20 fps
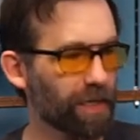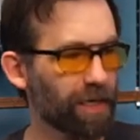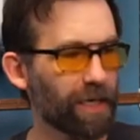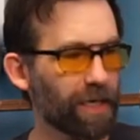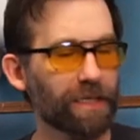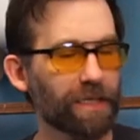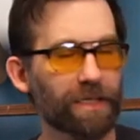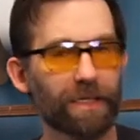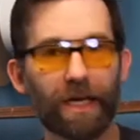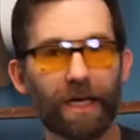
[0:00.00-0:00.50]

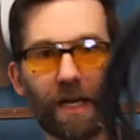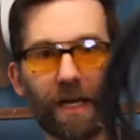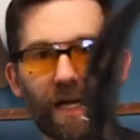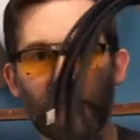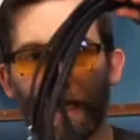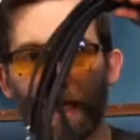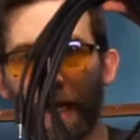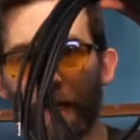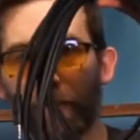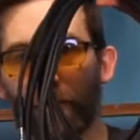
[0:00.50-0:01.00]
is get a
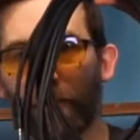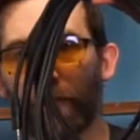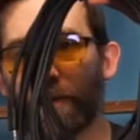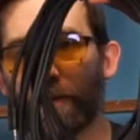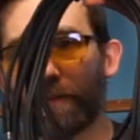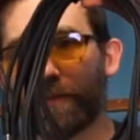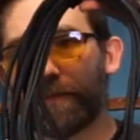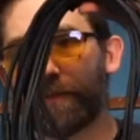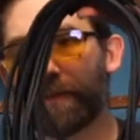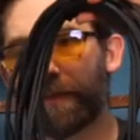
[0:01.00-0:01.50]

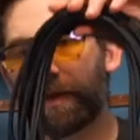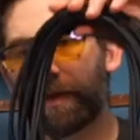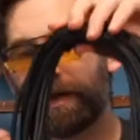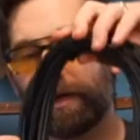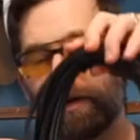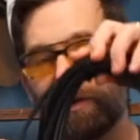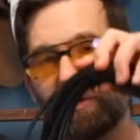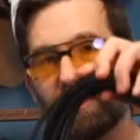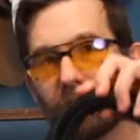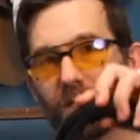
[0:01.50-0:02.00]
cable that
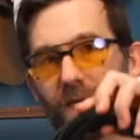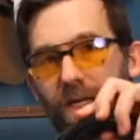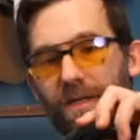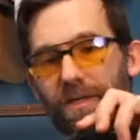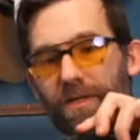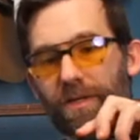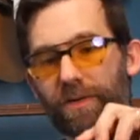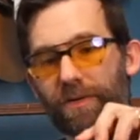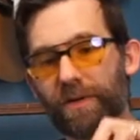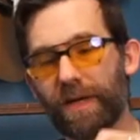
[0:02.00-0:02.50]
goes
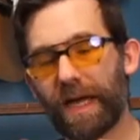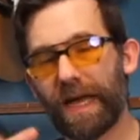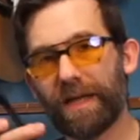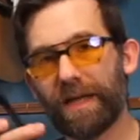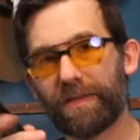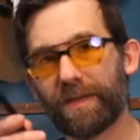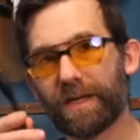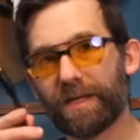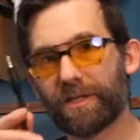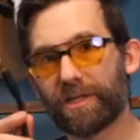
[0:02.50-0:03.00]
into
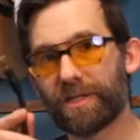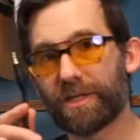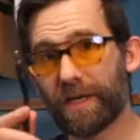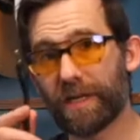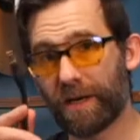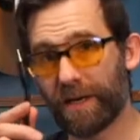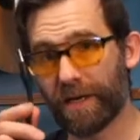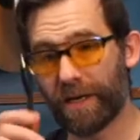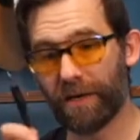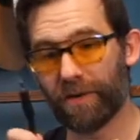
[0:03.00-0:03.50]
1/8-inch
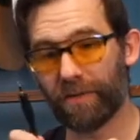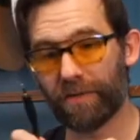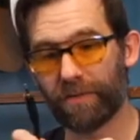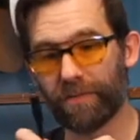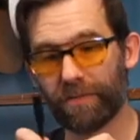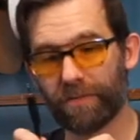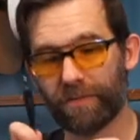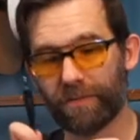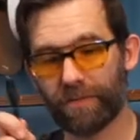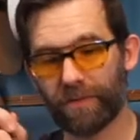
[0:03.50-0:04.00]
stereo,
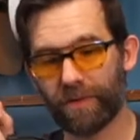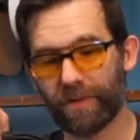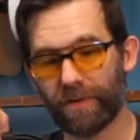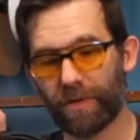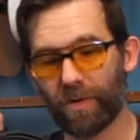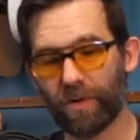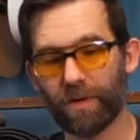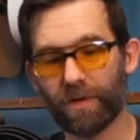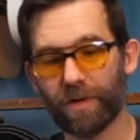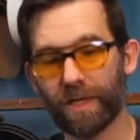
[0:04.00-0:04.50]

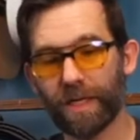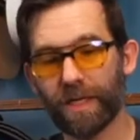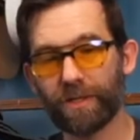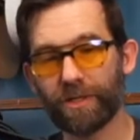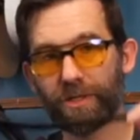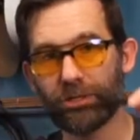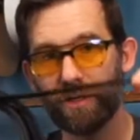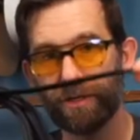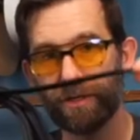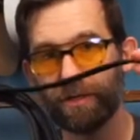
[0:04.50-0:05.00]

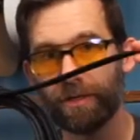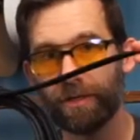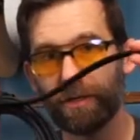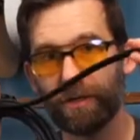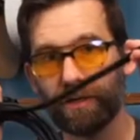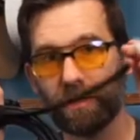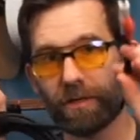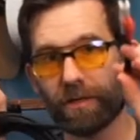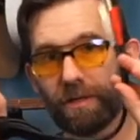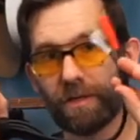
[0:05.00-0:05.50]
1/4-inch,
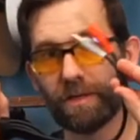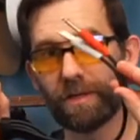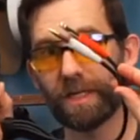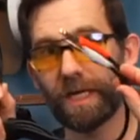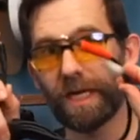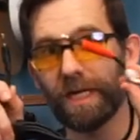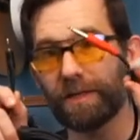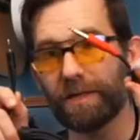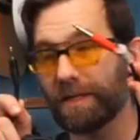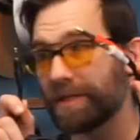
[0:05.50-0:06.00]
to
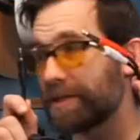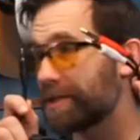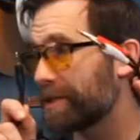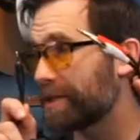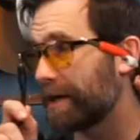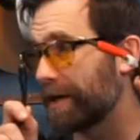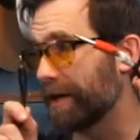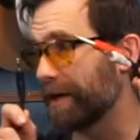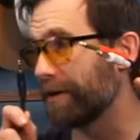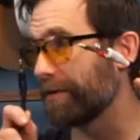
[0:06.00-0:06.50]
1/8-inch
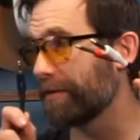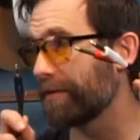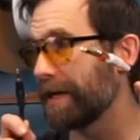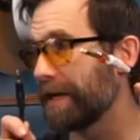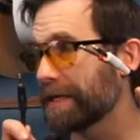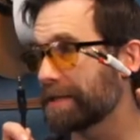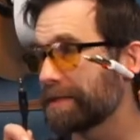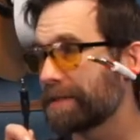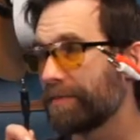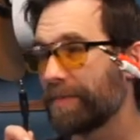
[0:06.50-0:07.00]
stereo.
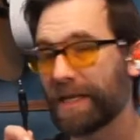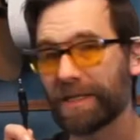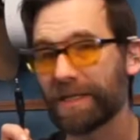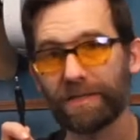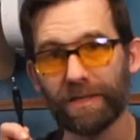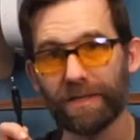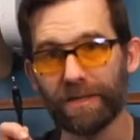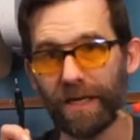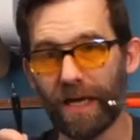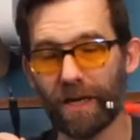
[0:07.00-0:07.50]
That's the
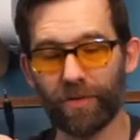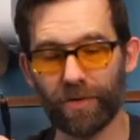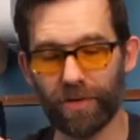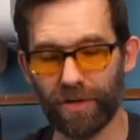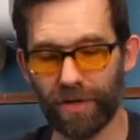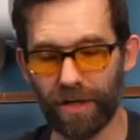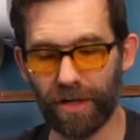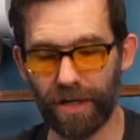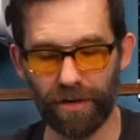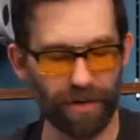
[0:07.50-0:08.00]
best cable you
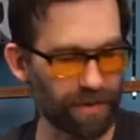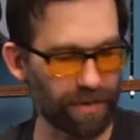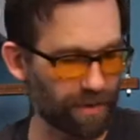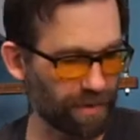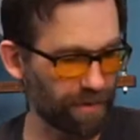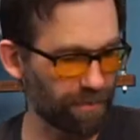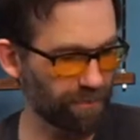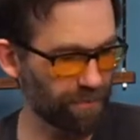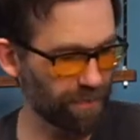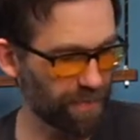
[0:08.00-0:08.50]
can get right
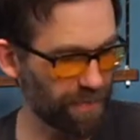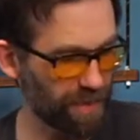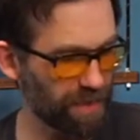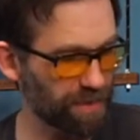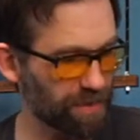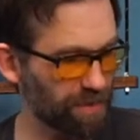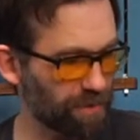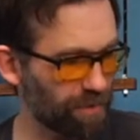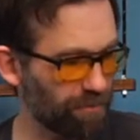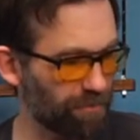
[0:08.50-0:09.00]
there.
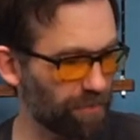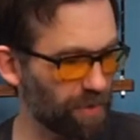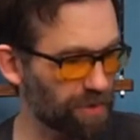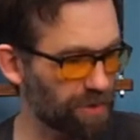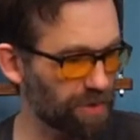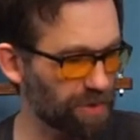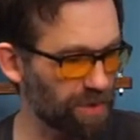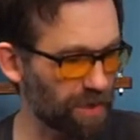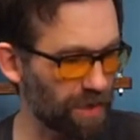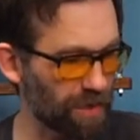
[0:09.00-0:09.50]
That's your
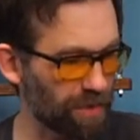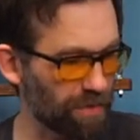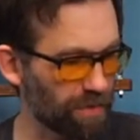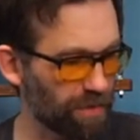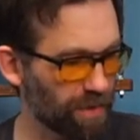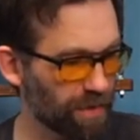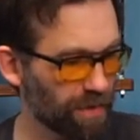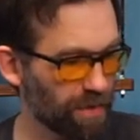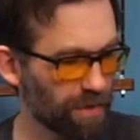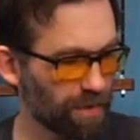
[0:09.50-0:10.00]
first start.
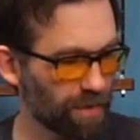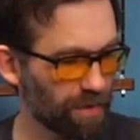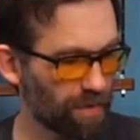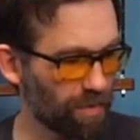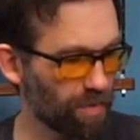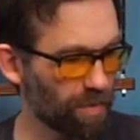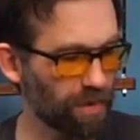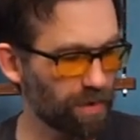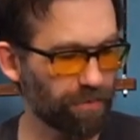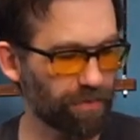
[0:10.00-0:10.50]

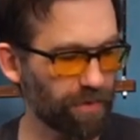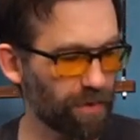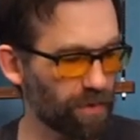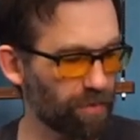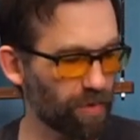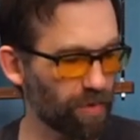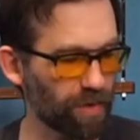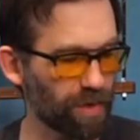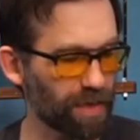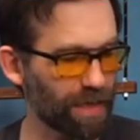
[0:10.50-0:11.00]
Or if your
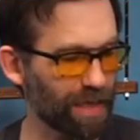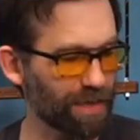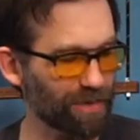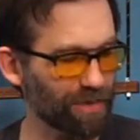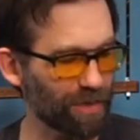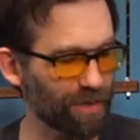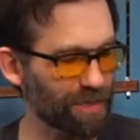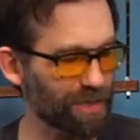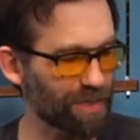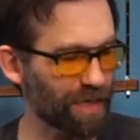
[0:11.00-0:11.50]
board has
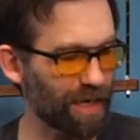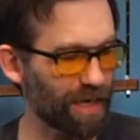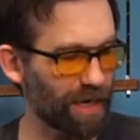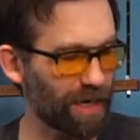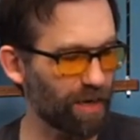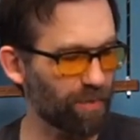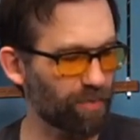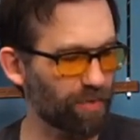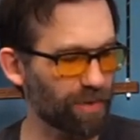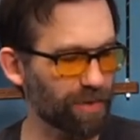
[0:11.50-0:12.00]
RCA
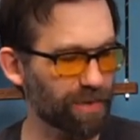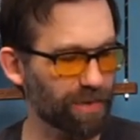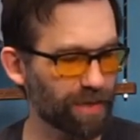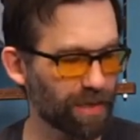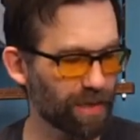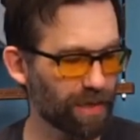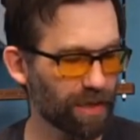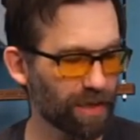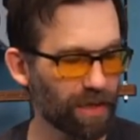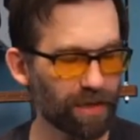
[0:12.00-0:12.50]
outputs,
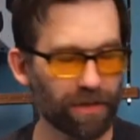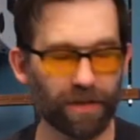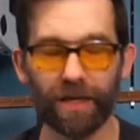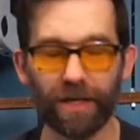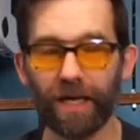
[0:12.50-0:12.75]
get the